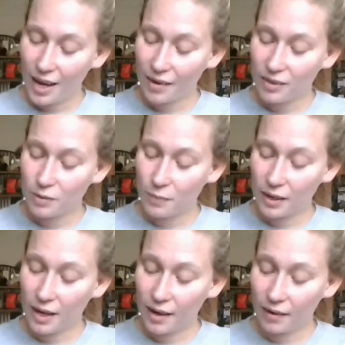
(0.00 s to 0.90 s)
Hagrid's
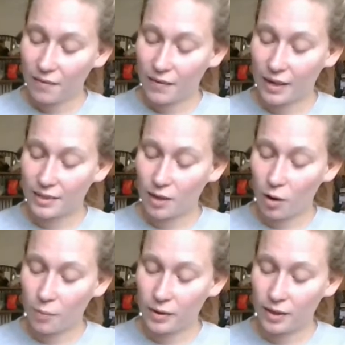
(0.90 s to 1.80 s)
big, hairy face
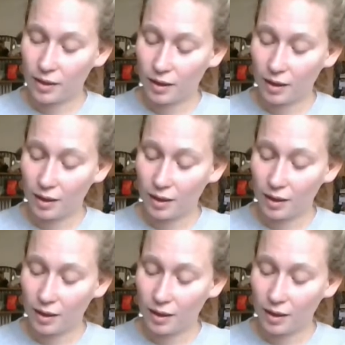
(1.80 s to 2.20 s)
opened